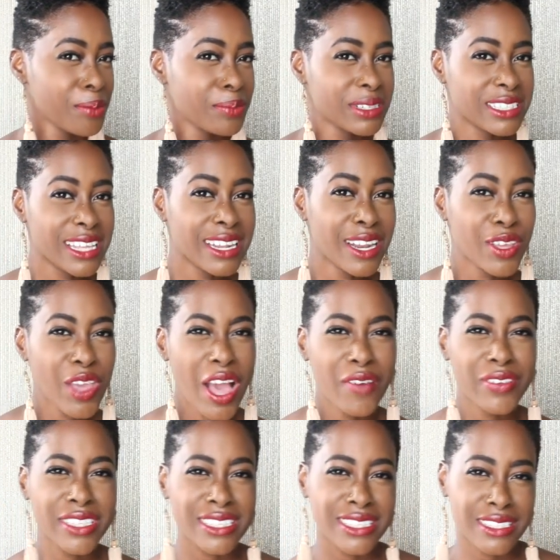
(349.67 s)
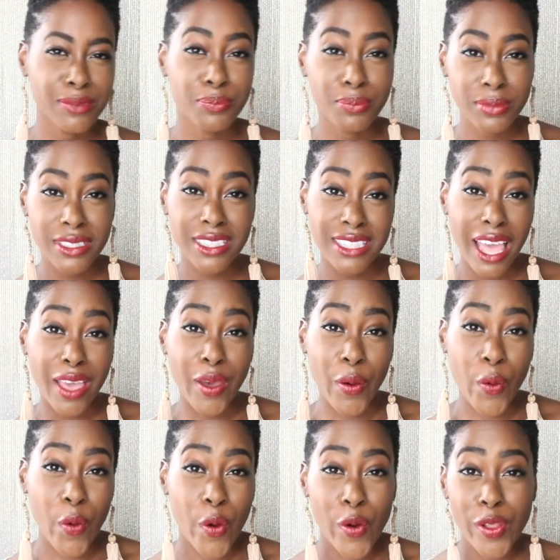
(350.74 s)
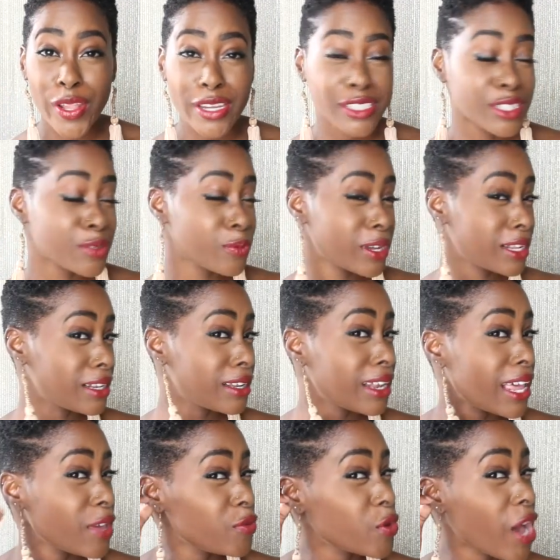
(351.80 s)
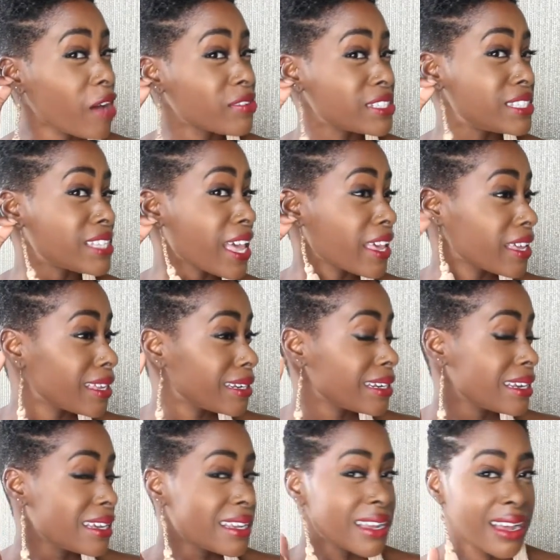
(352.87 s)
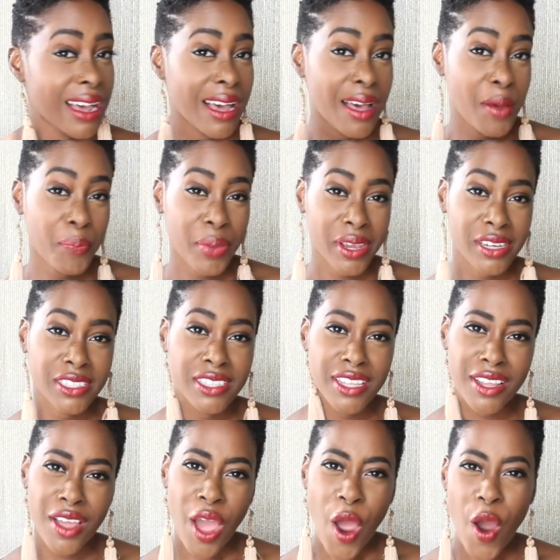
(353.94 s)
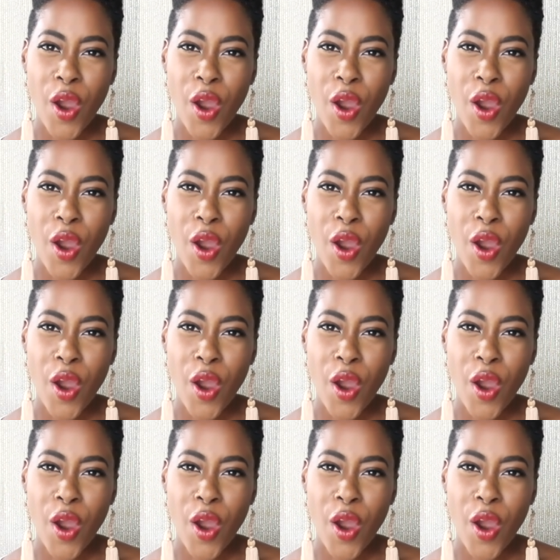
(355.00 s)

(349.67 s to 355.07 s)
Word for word: pretend that you have a second hole or see what it look like if you have a second uh, piercing.